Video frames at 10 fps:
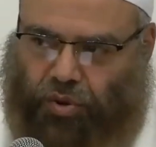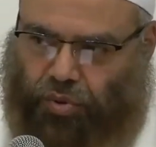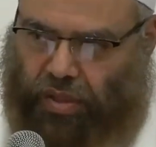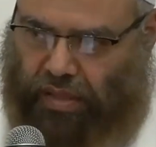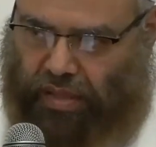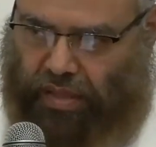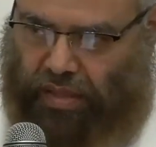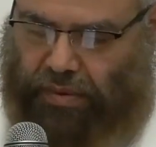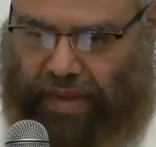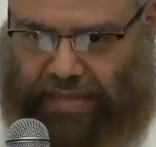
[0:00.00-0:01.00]

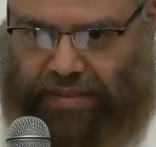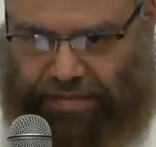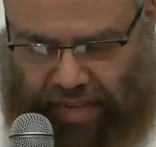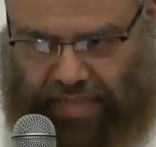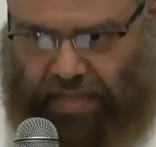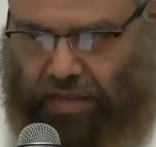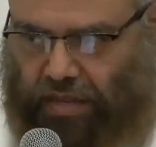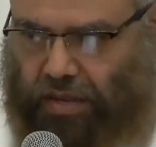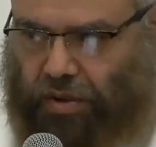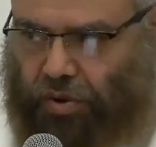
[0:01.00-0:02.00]
the
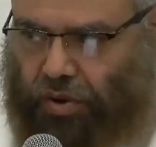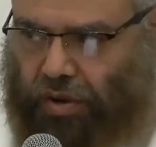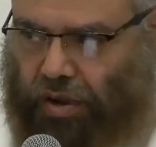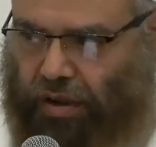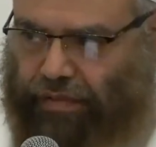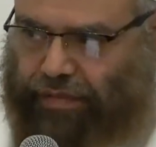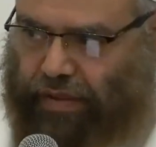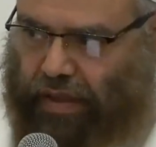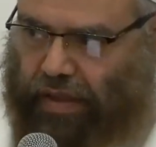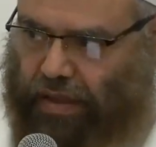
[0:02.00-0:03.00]
rectifying
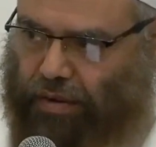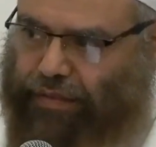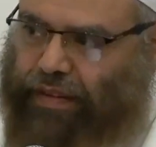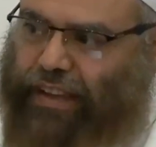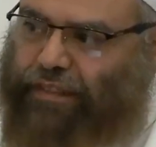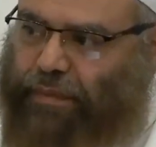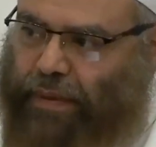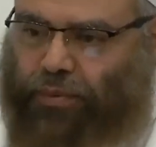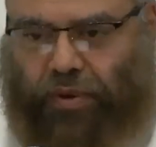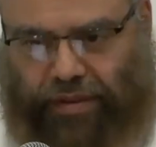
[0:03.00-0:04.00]
of 5
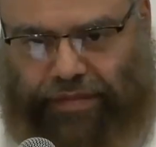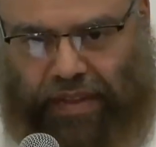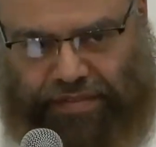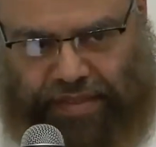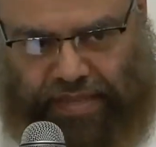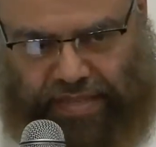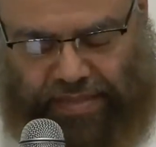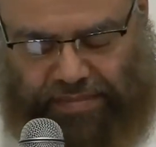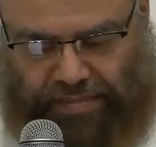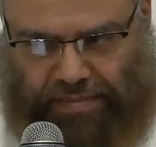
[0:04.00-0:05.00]
people in 5
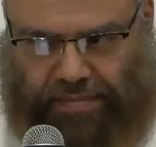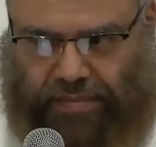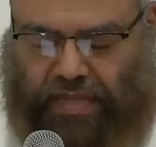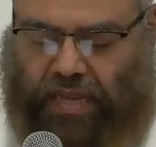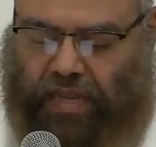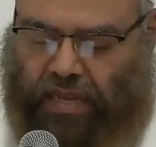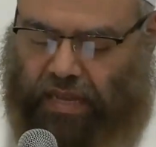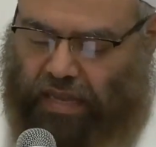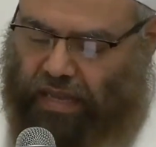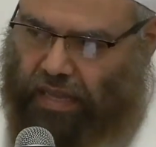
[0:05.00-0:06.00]
things.
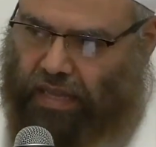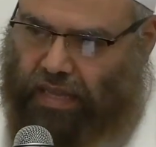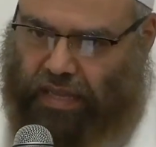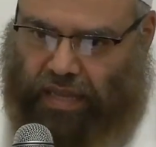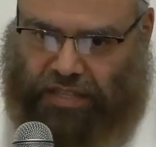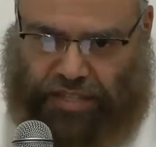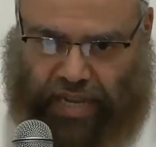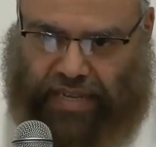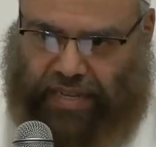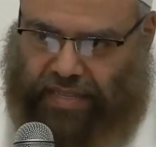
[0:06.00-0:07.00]
A
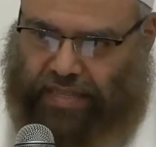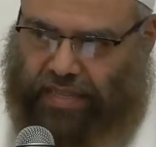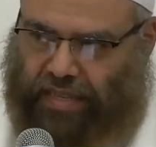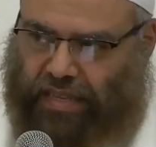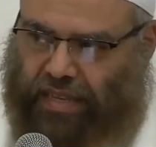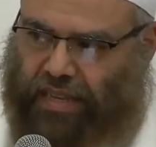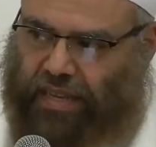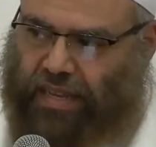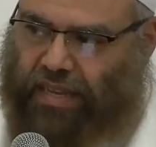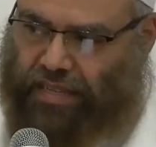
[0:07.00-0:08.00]
child,
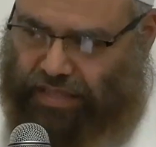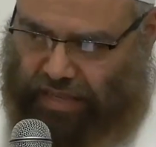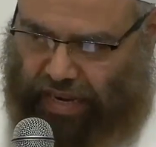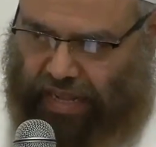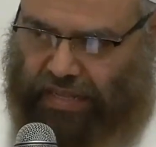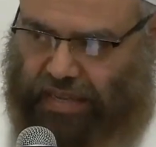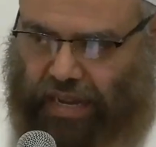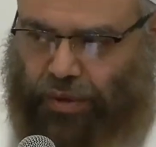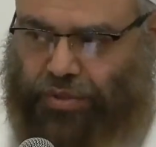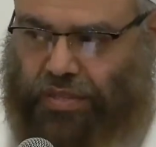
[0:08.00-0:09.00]
his
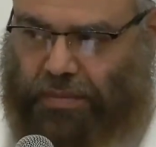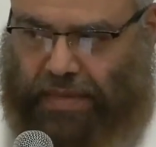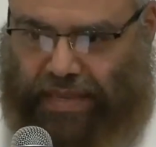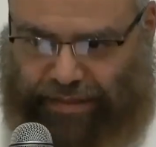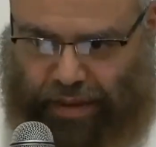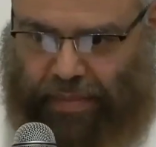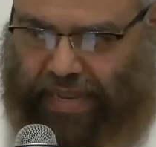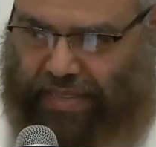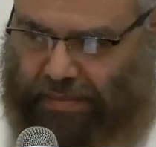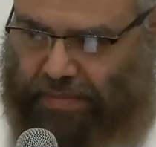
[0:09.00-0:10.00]
salahu as-sabiy fil
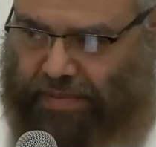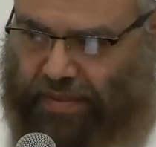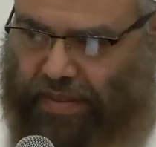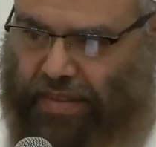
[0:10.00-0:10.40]
maktab,